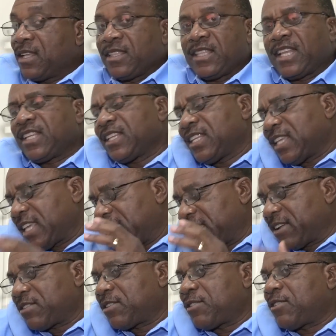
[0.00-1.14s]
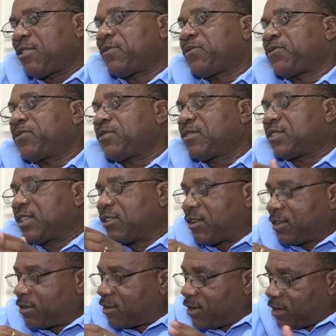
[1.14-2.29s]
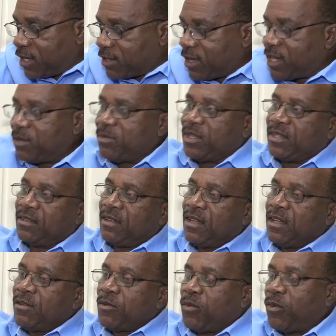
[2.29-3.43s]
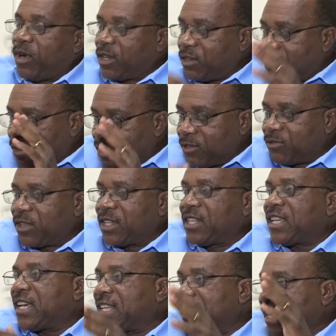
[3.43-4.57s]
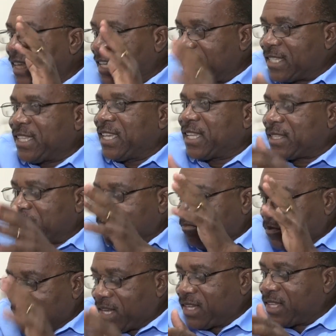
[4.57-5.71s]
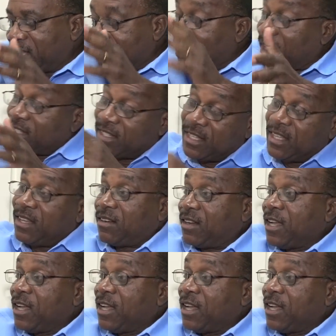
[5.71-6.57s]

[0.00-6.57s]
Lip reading: Then in the area of the underground economy, $188 billion a year.